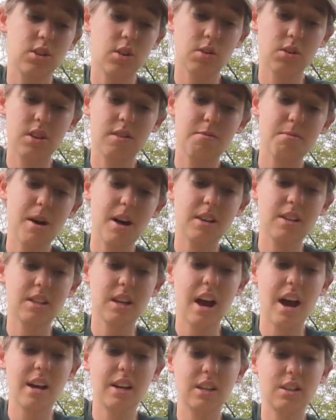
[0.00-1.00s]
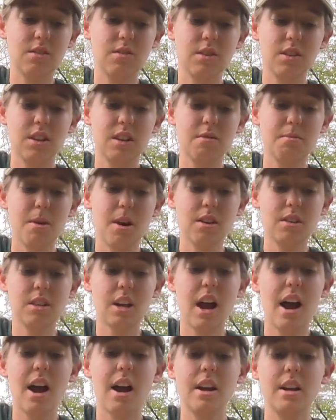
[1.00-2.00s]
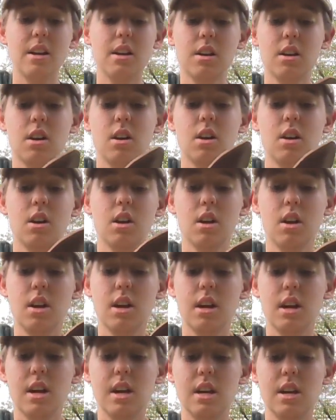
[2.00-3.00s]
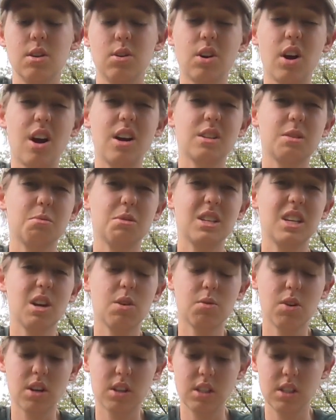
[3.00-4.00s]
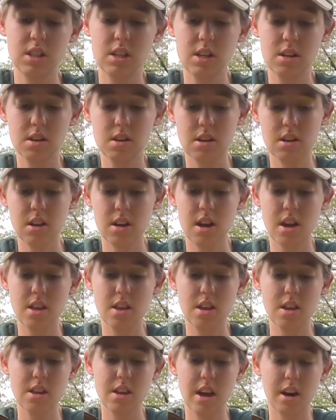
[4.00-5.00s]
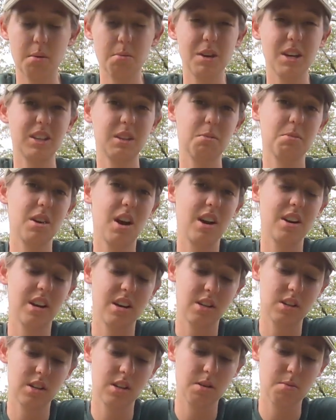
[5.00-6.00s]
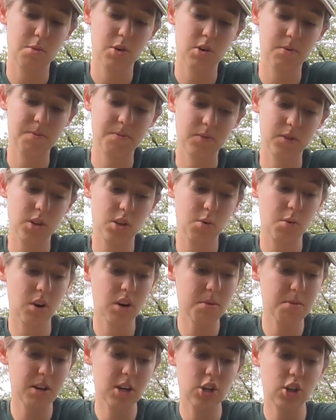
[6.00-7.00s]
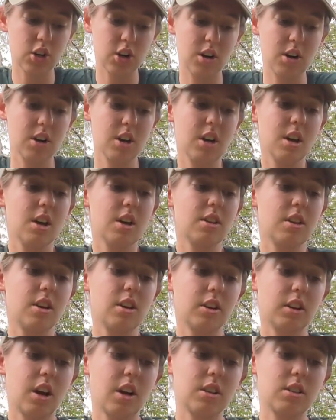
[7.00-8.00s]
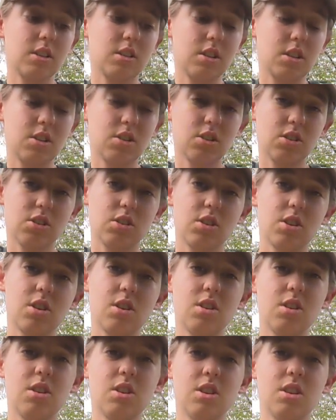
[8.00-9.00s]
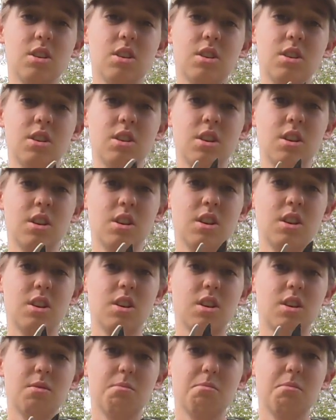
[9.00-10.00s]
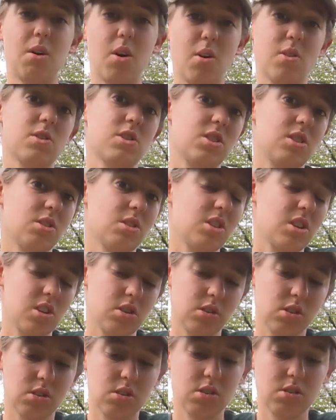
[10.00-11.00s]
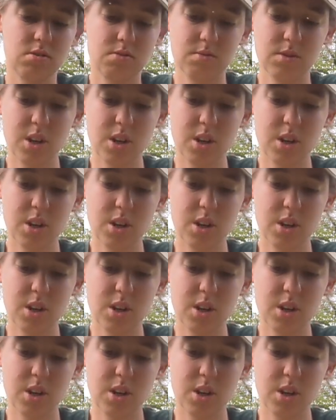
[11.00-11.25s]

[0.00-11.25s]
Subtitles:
Don't leave them outside, because if you leave them outside, it'll cause them to get rusty, and then that'll make them not nice anymore. You want to make sure that your garden scissors are still scissors.